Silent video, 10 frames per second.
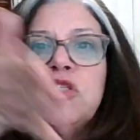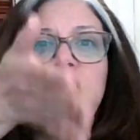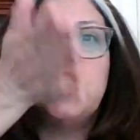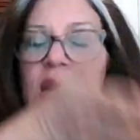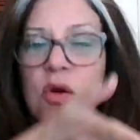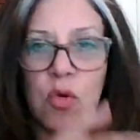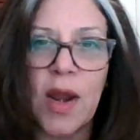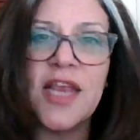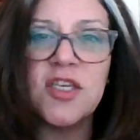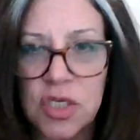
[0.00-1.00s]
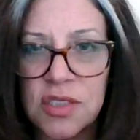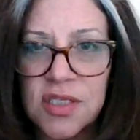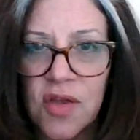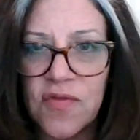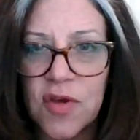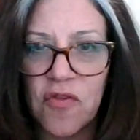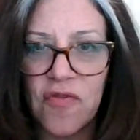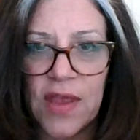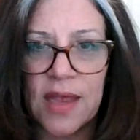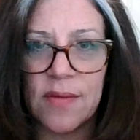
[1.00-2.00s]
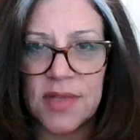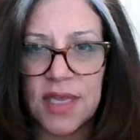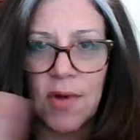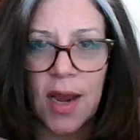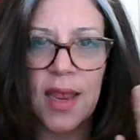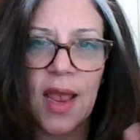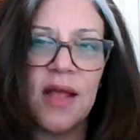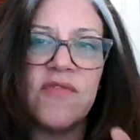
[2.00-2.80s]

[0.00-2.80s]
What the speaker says: generations of your family, right?